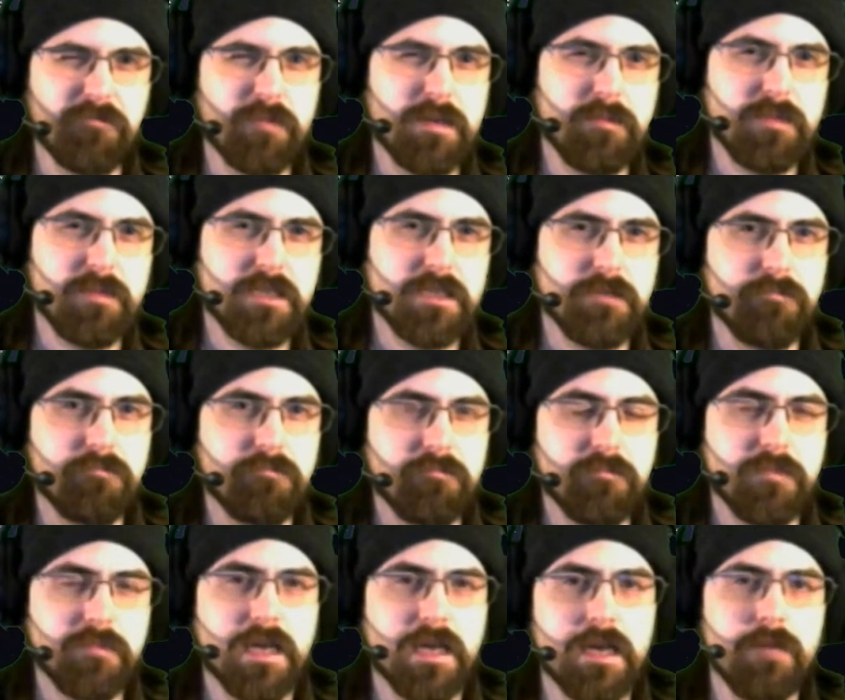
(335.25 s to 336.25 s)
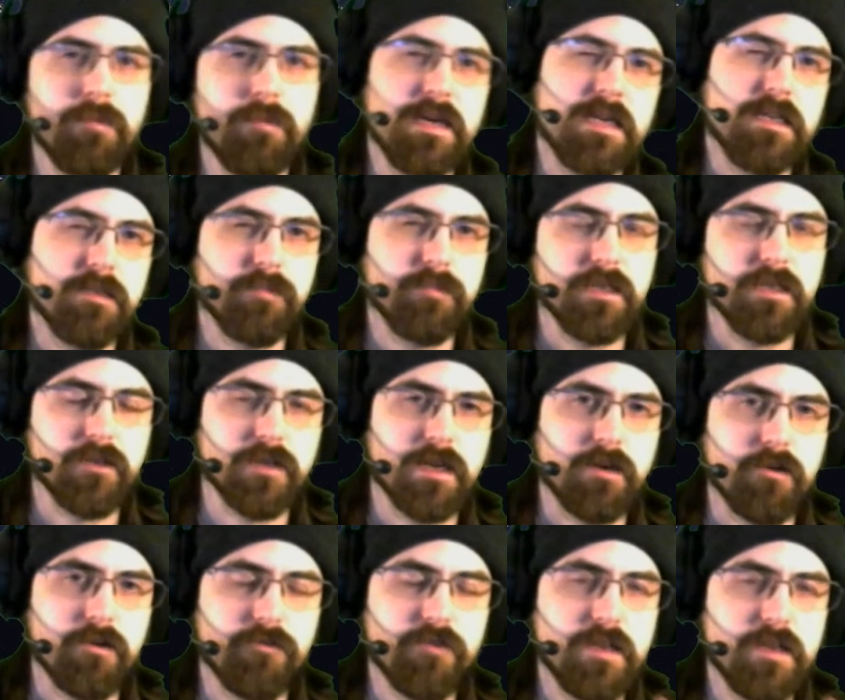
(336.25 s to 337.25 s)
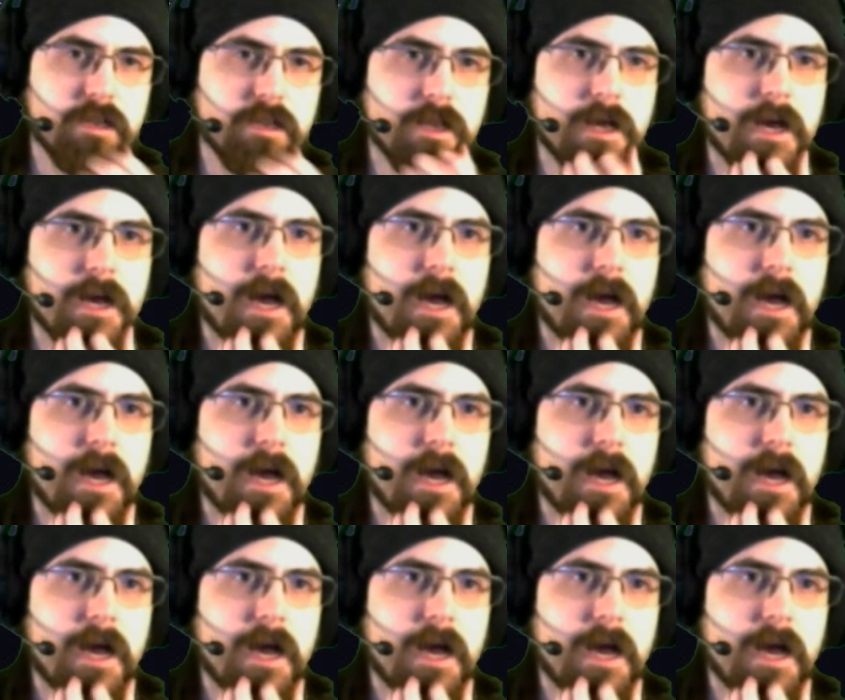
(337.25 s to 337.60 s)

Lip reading: maybe some gaming, depending on how I feel.